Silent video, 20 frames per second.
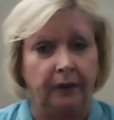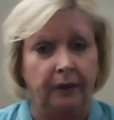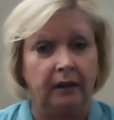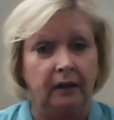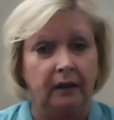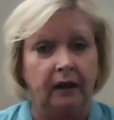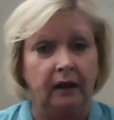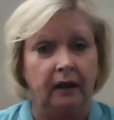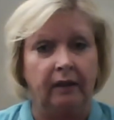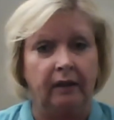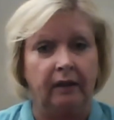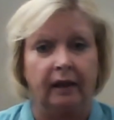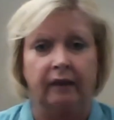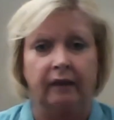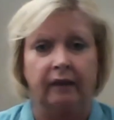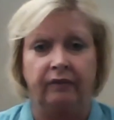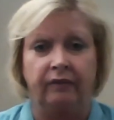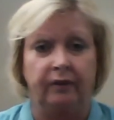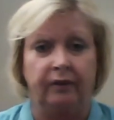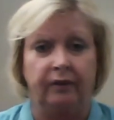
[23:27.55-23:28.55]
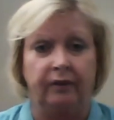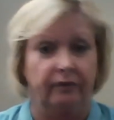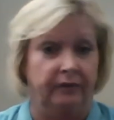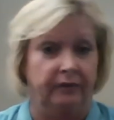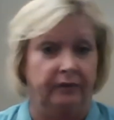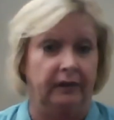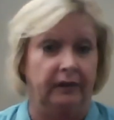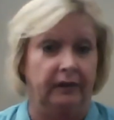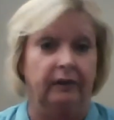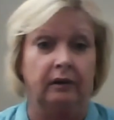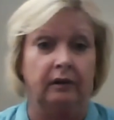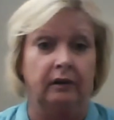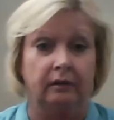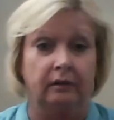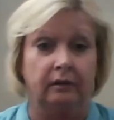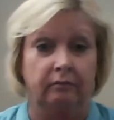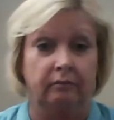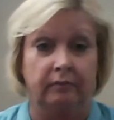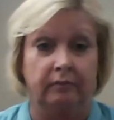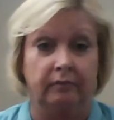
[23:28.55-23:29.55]
that if you're feeling
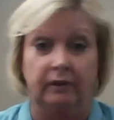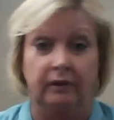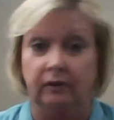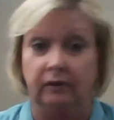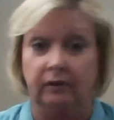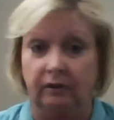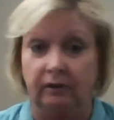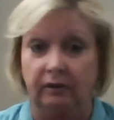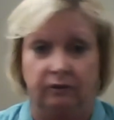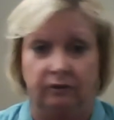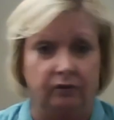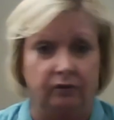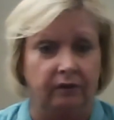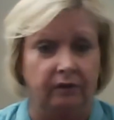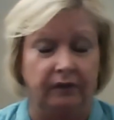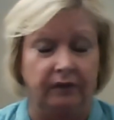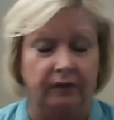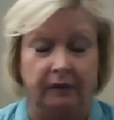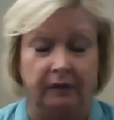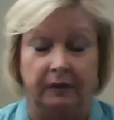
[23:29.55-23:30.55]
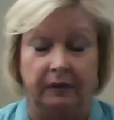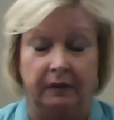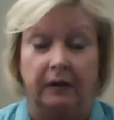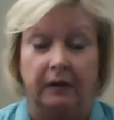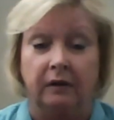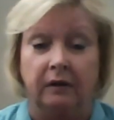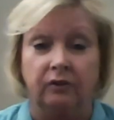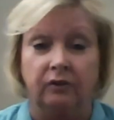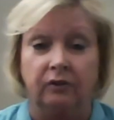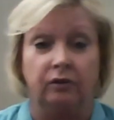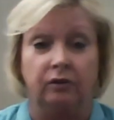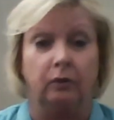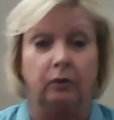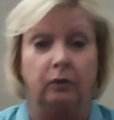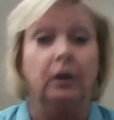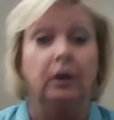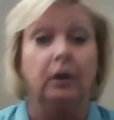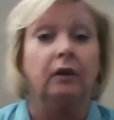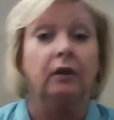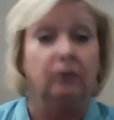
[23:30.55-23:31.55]
your listeners are feeling the call to
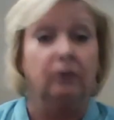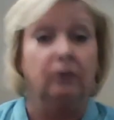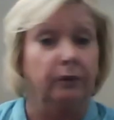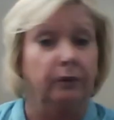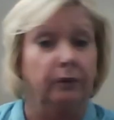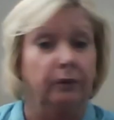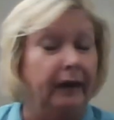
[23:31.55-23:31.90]
donate,